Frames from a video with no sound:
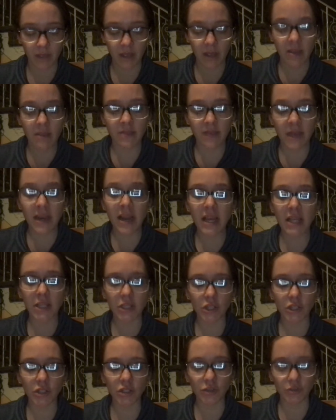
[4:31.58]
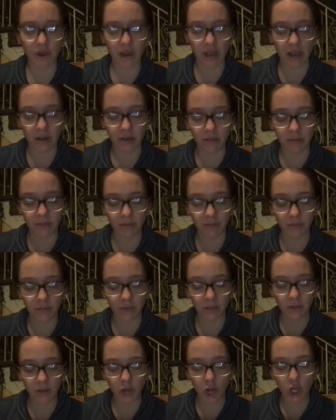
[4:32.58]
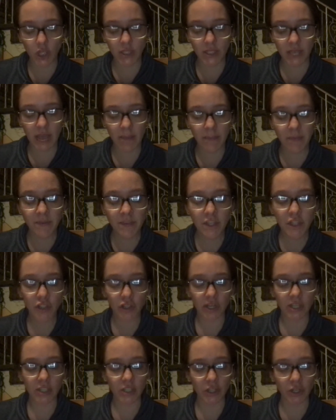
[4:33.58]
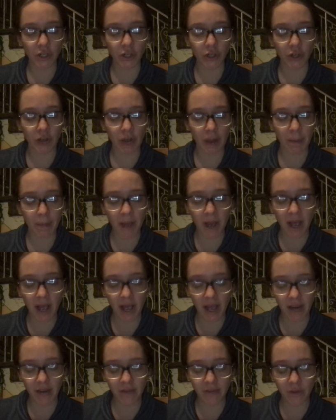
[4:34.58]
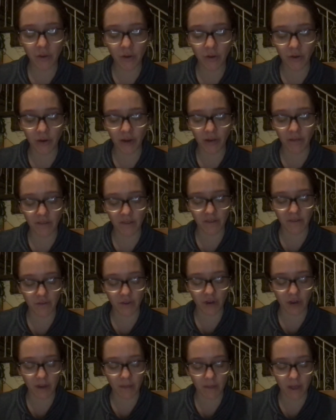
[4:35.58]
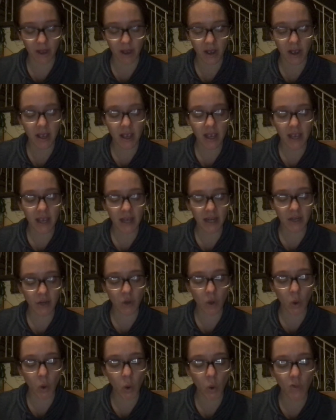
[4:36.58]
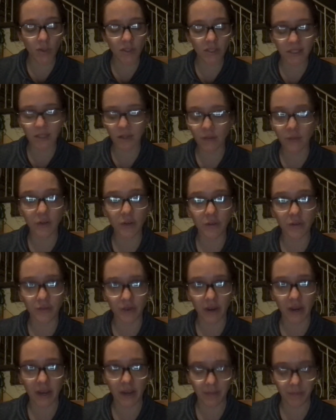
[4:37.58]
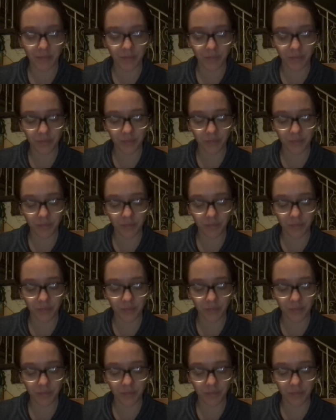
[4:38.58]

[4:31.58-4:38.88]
Then I looked around. On top of the dresser, Grandpa had a photograph of Grandma in an old silver frame.